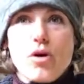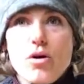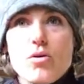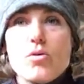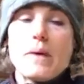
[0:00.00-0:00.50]

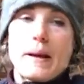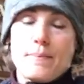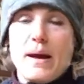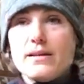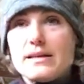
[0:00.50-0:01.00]
Oh, my
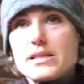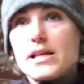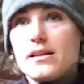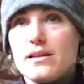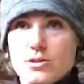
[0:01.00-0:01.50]
belly's
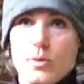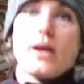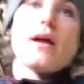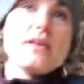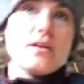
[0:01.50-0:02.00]
leaning this way
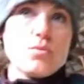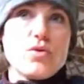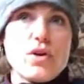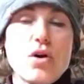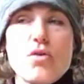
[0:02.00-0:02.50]
and I need to
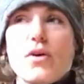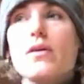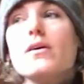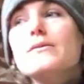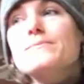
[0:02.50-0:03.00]
move it over.